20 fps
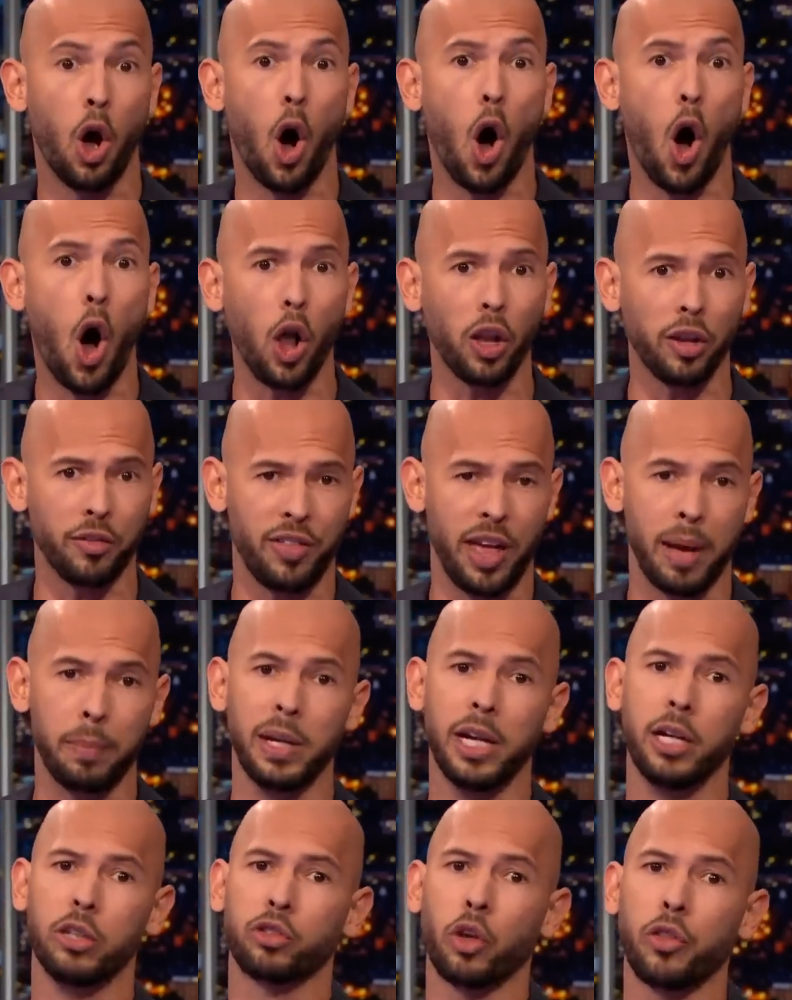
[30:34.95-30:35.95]
All of them.
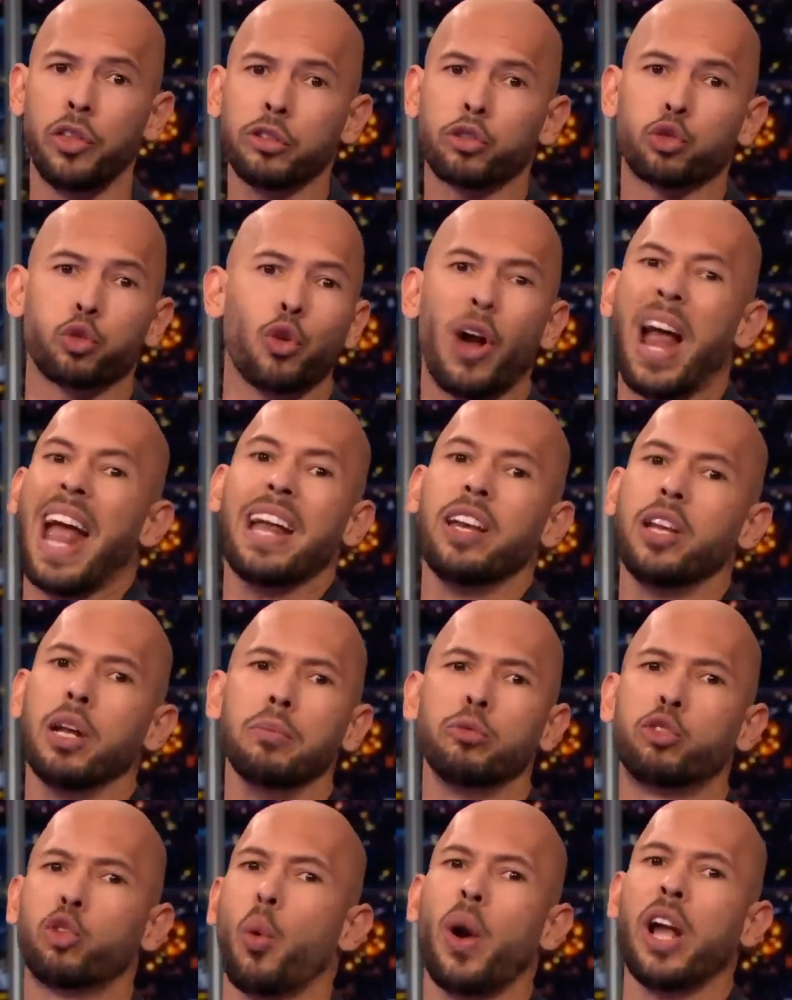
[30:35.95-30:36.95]
Here's so this okay.
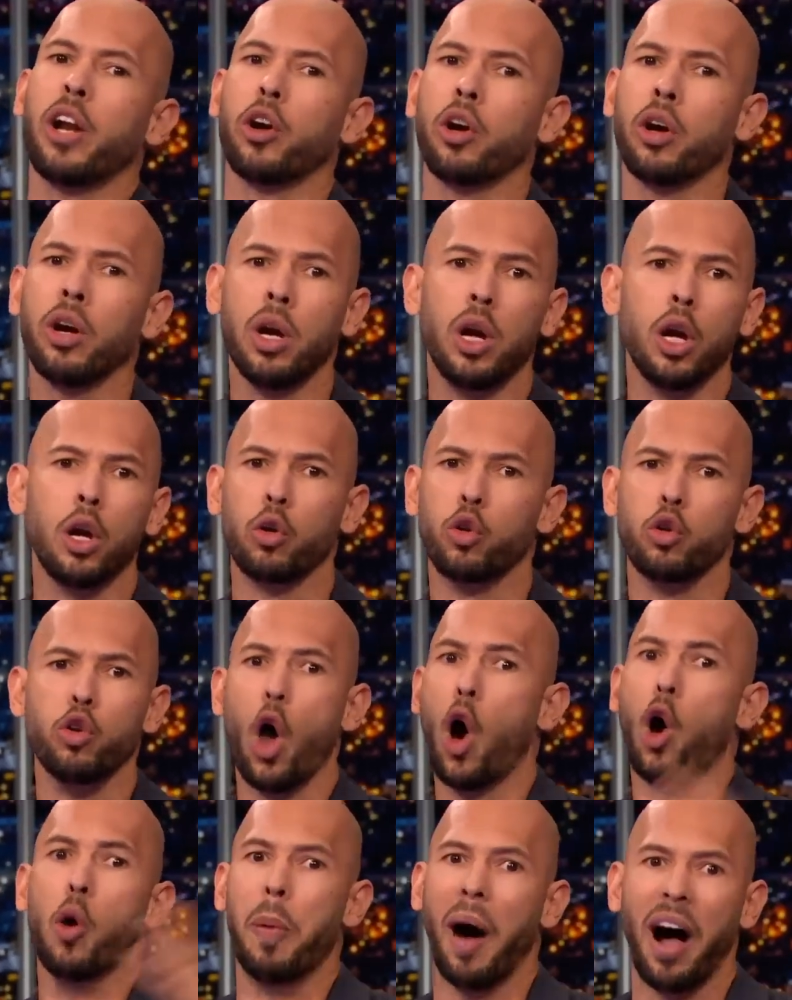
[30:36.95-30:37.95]
random Twitter
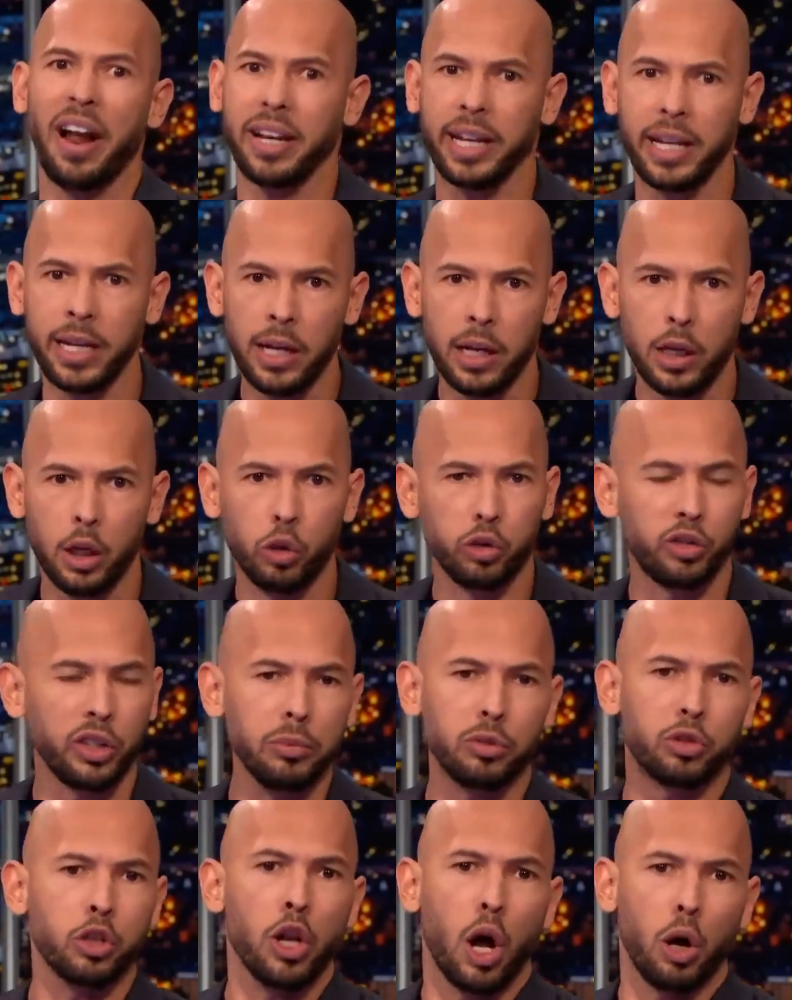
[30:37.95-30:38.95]
nobody who
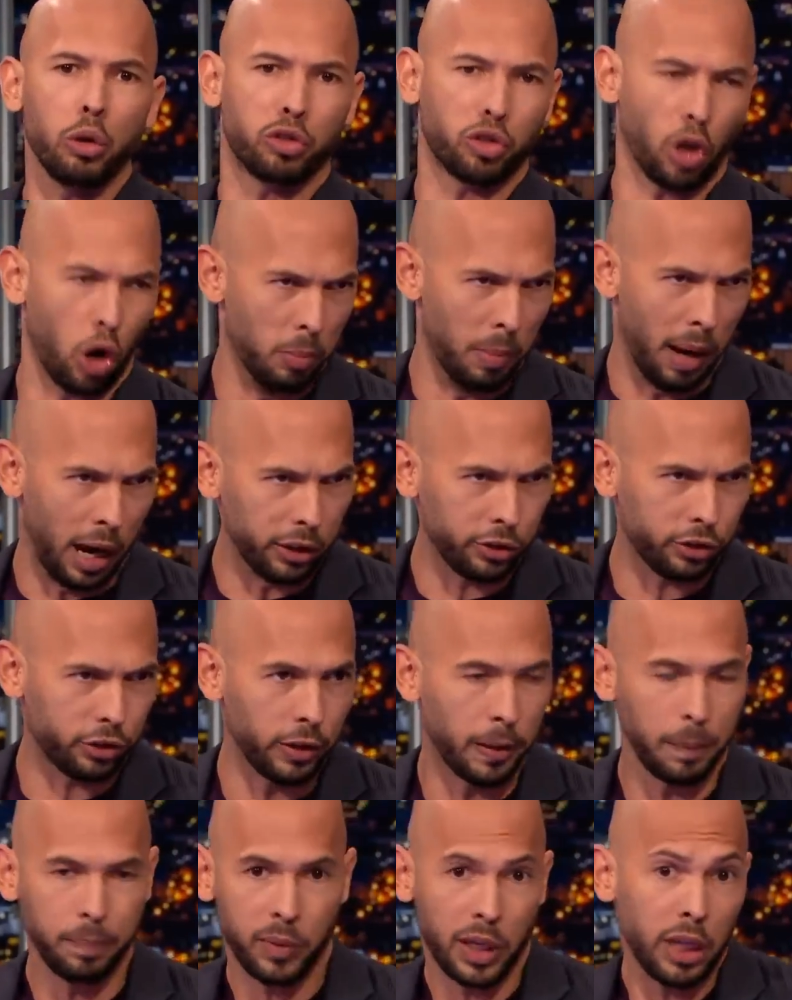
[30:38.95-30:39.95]
seems to know so much
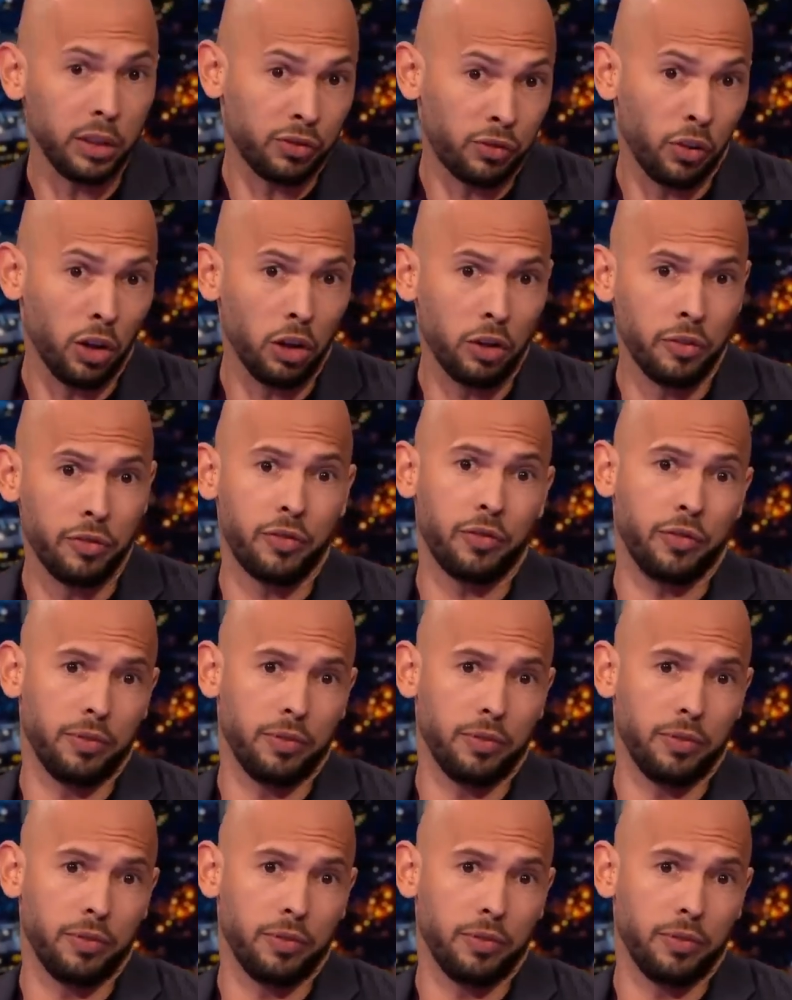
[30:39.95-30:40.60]
is full of.